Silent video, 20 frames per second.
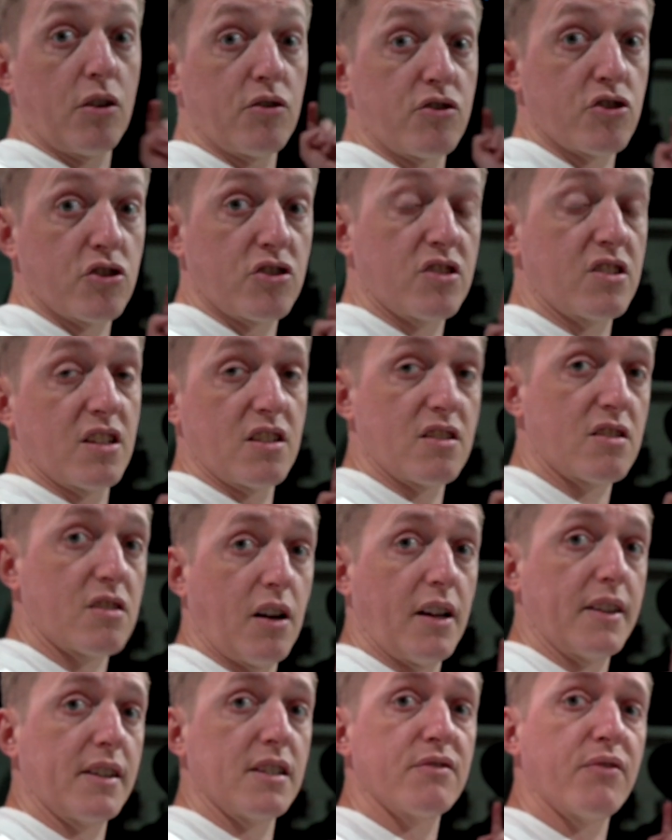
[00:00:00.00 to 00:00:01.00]
just
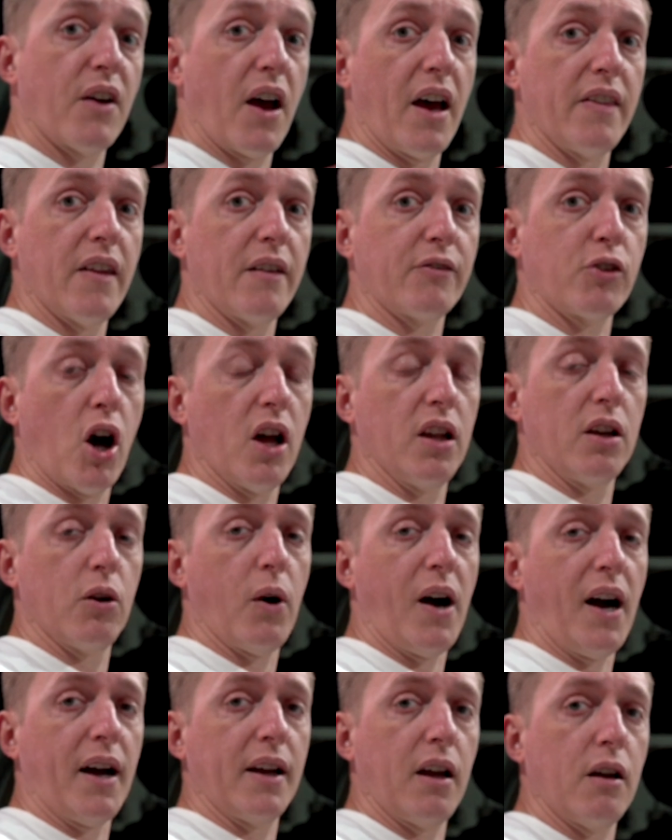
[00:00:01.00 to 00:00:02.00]
inside this van they've got a little
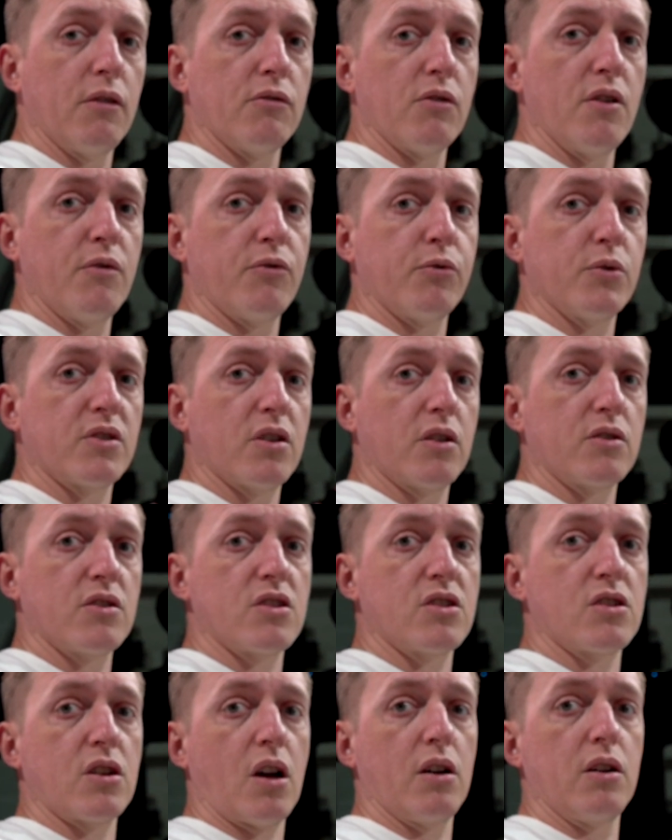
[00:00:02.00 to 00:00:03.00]
Halo roof, which I'll just
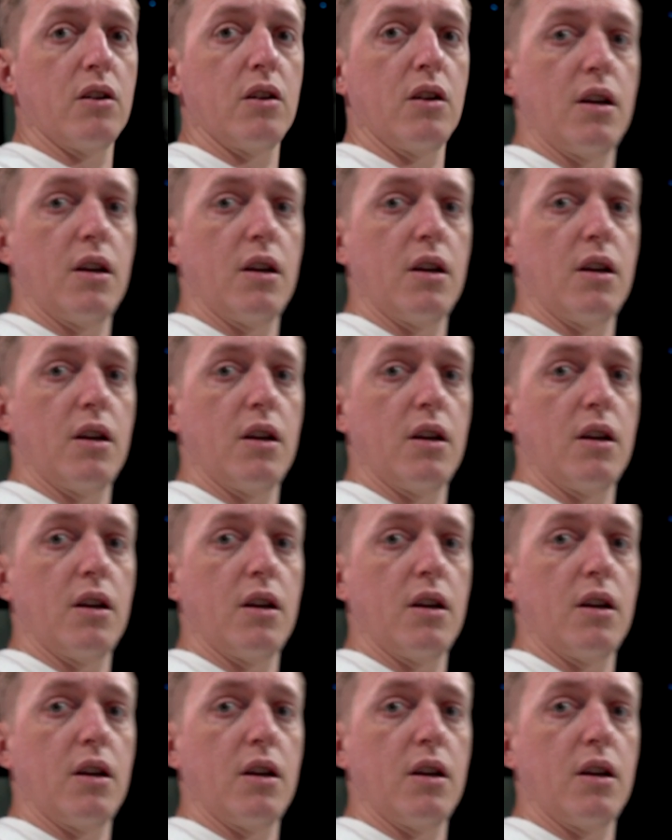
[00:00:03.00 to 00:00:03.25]
show you